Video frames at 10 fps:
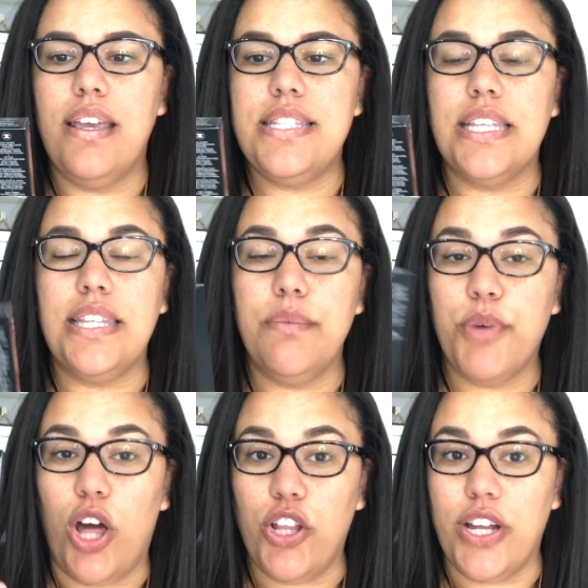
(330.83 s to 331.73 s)
It's a
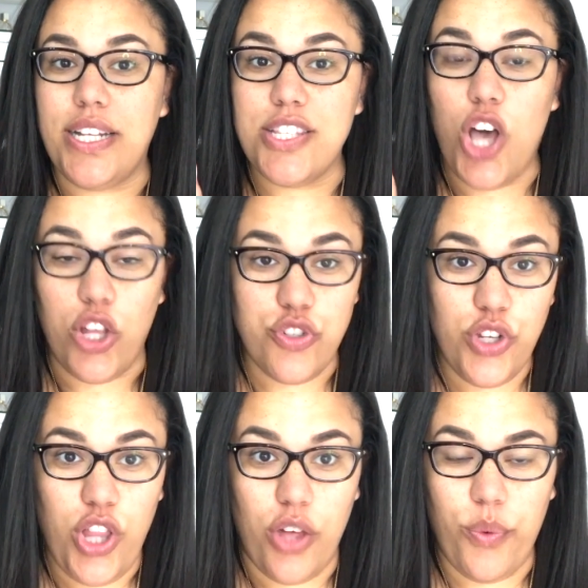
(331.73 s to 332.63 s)
lip color and it's
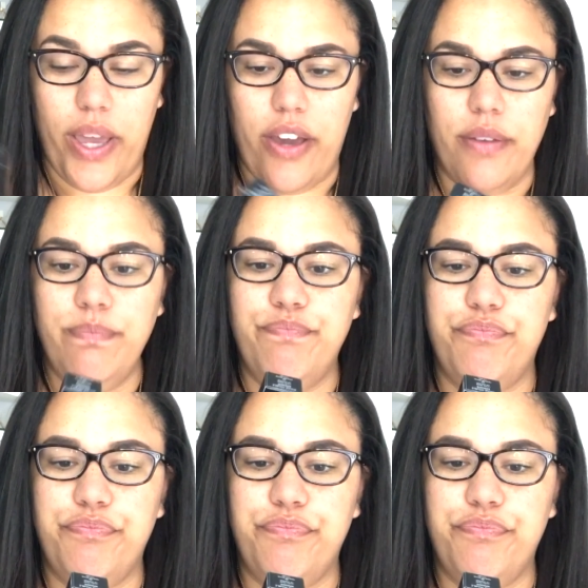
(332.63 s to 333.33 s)
ultra long wear.